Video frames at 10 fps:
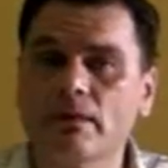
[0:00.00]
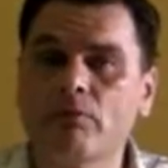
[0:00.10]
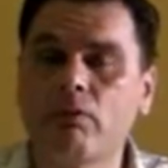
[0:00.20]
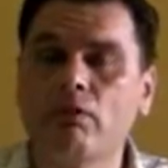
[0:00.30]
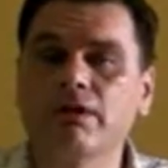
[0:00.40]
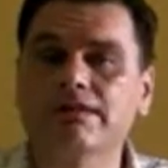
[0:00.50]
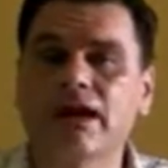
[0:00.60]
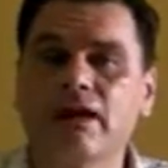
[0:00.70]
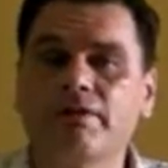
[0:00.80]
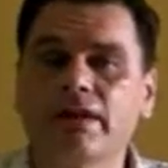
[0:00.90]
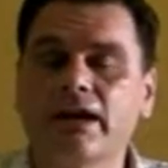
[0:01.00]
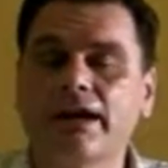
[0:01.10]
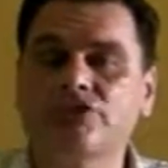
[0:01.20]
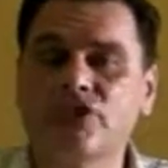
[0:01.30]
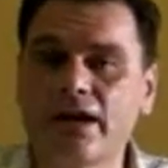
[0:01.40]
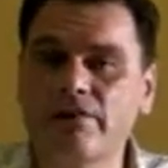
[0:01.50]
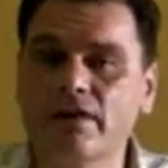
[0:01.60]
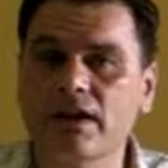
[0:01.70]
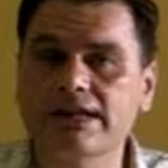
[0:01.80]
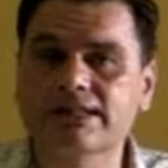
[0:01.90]
Paul is having a
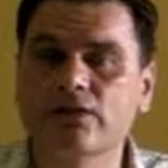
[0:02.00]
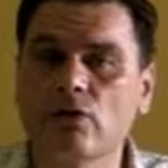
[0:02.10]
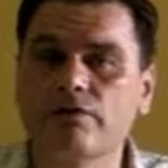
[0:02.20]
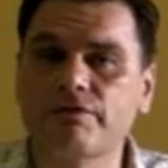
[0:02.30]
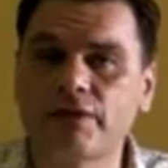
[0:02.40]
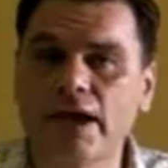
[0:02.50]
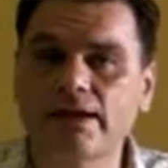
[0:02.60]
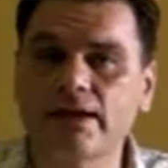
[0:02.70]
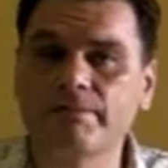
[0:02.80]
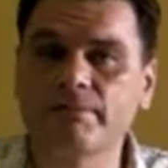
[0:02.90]
driving lesson on Friday.